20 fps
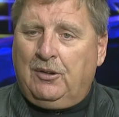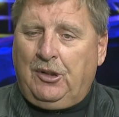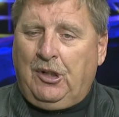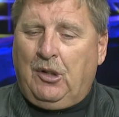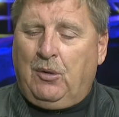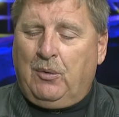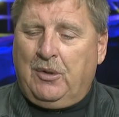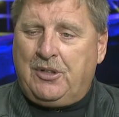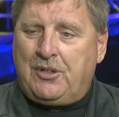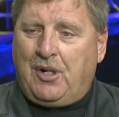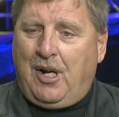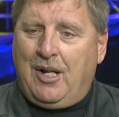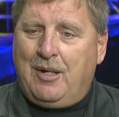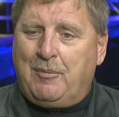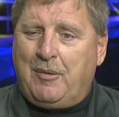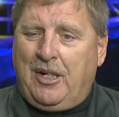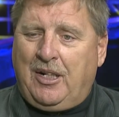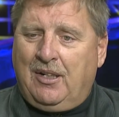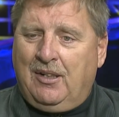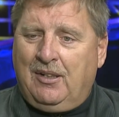we try to
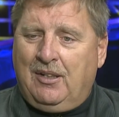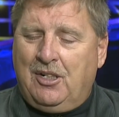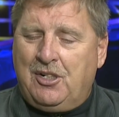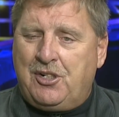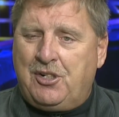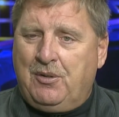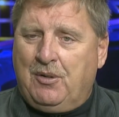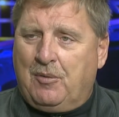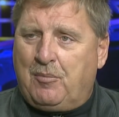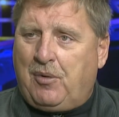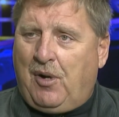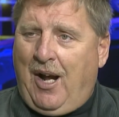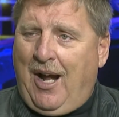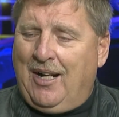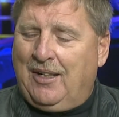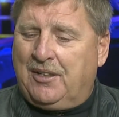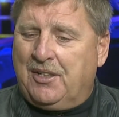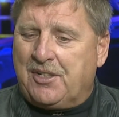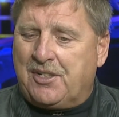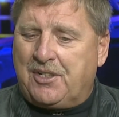make it an issue at
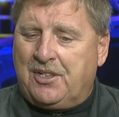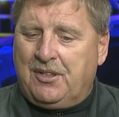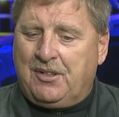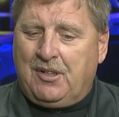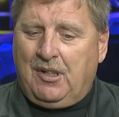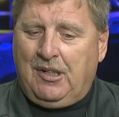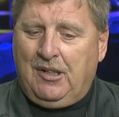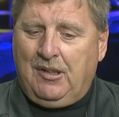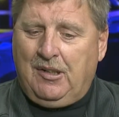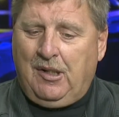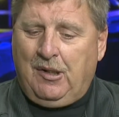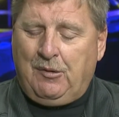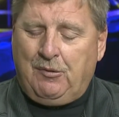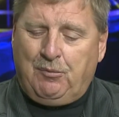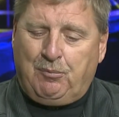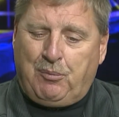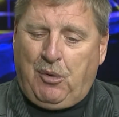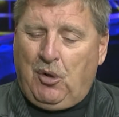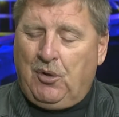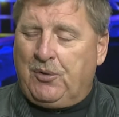practice in
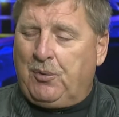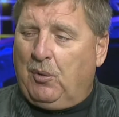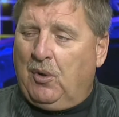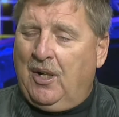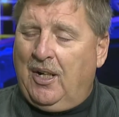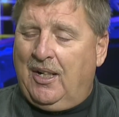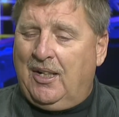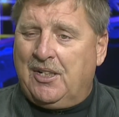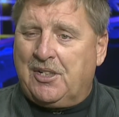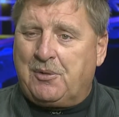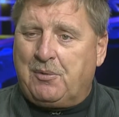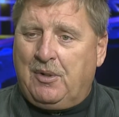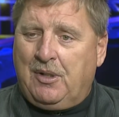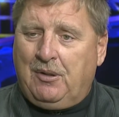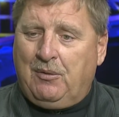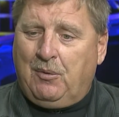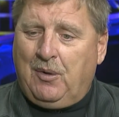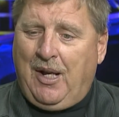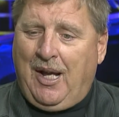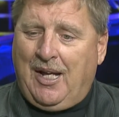both ways.
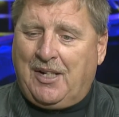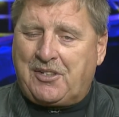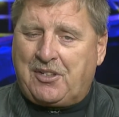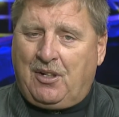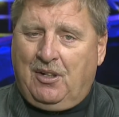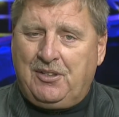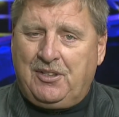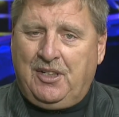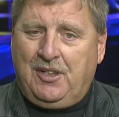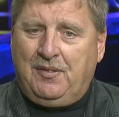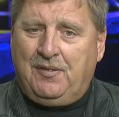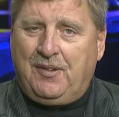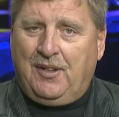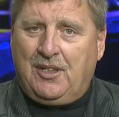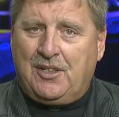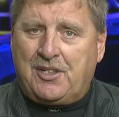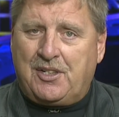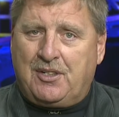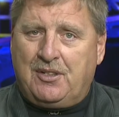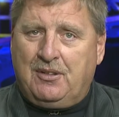We ask our
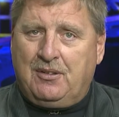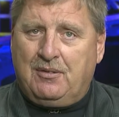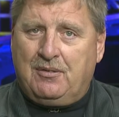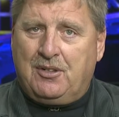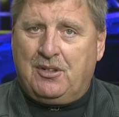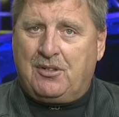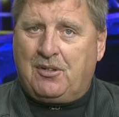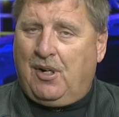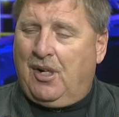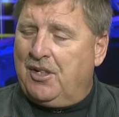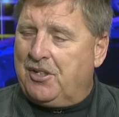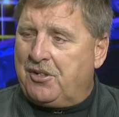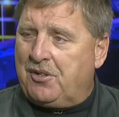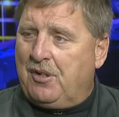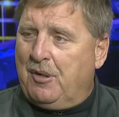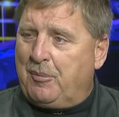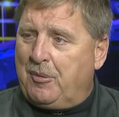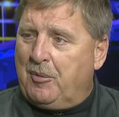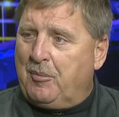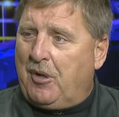defense to try and
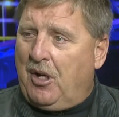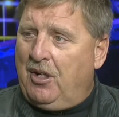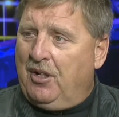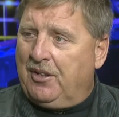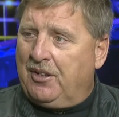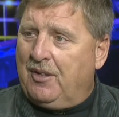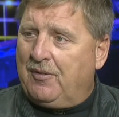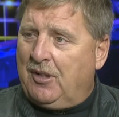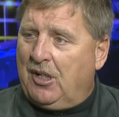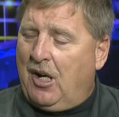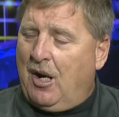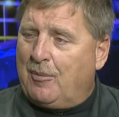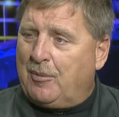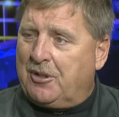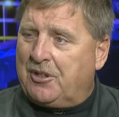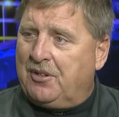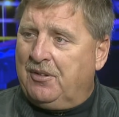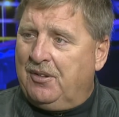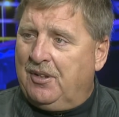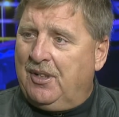strip the ball at every
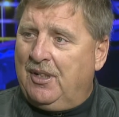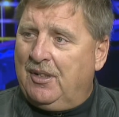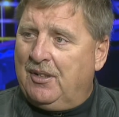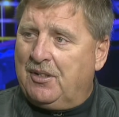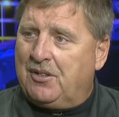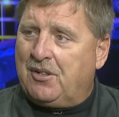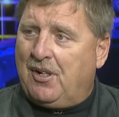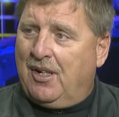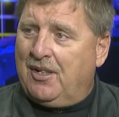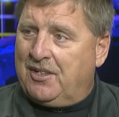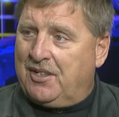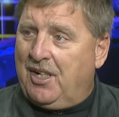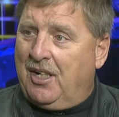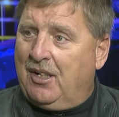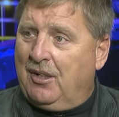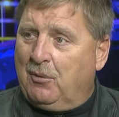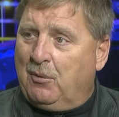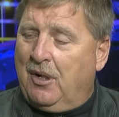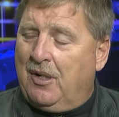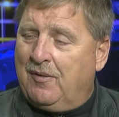opportunity, to try to take
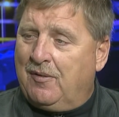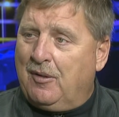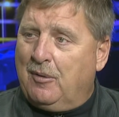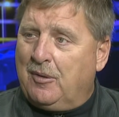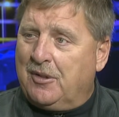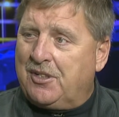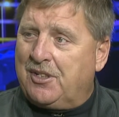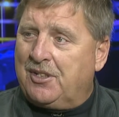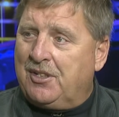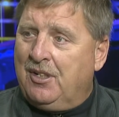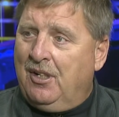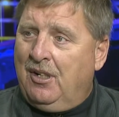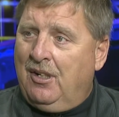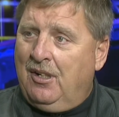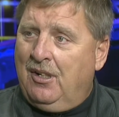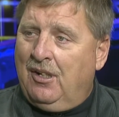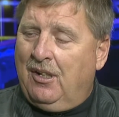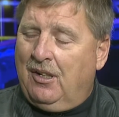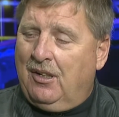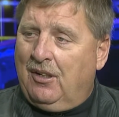it away from us
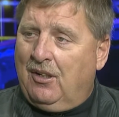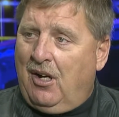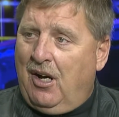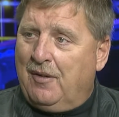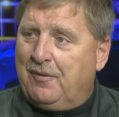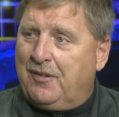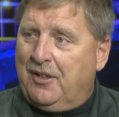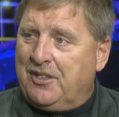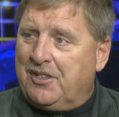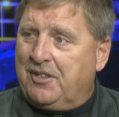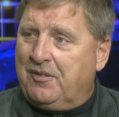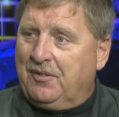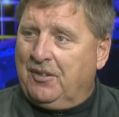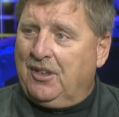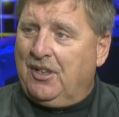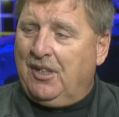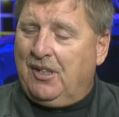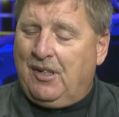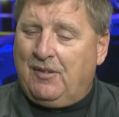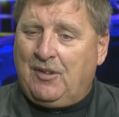
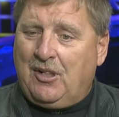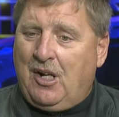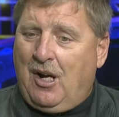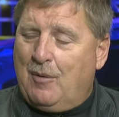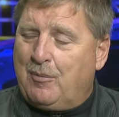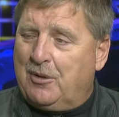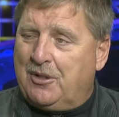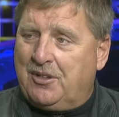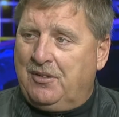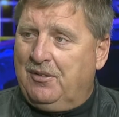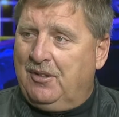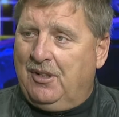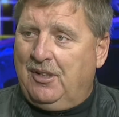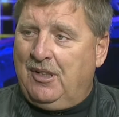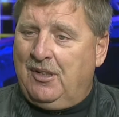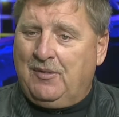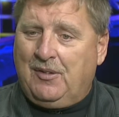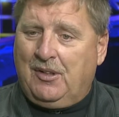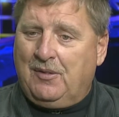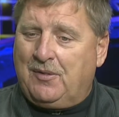offensively at every opportunity,
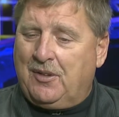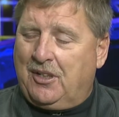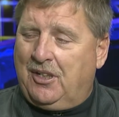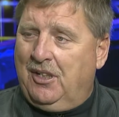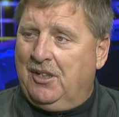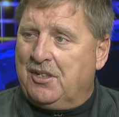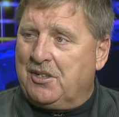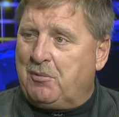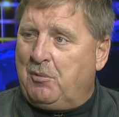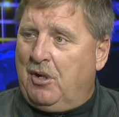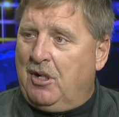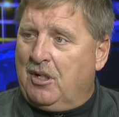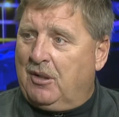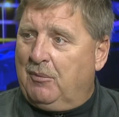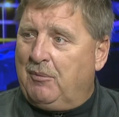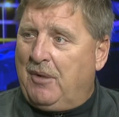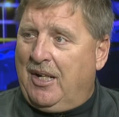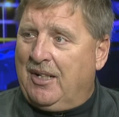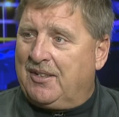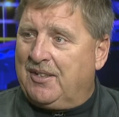even if a kid is
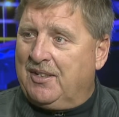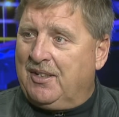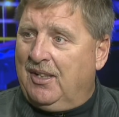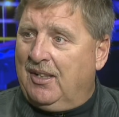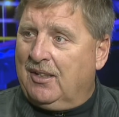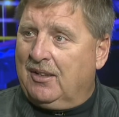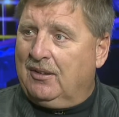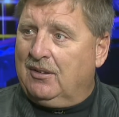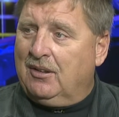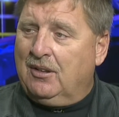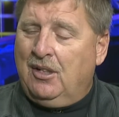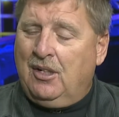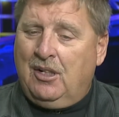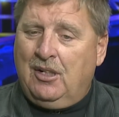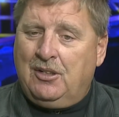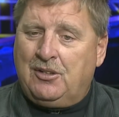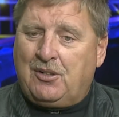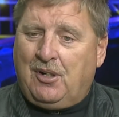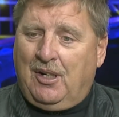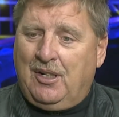walking back to the huddle,
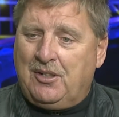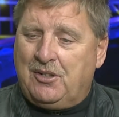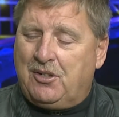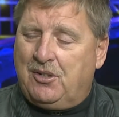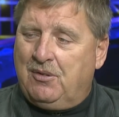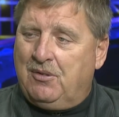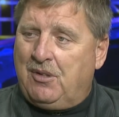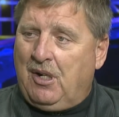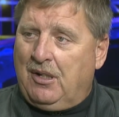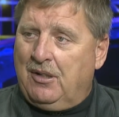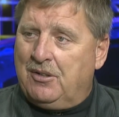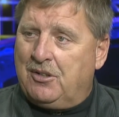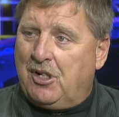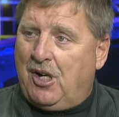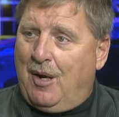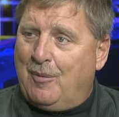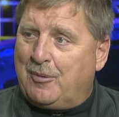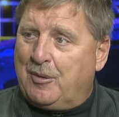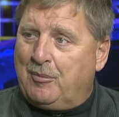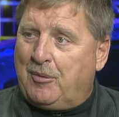try and
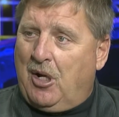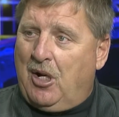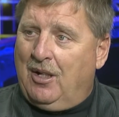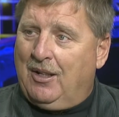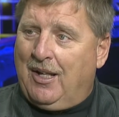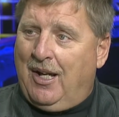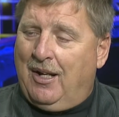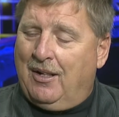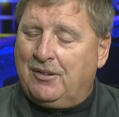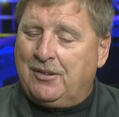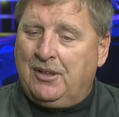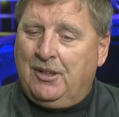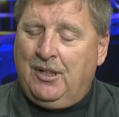chop the ball out.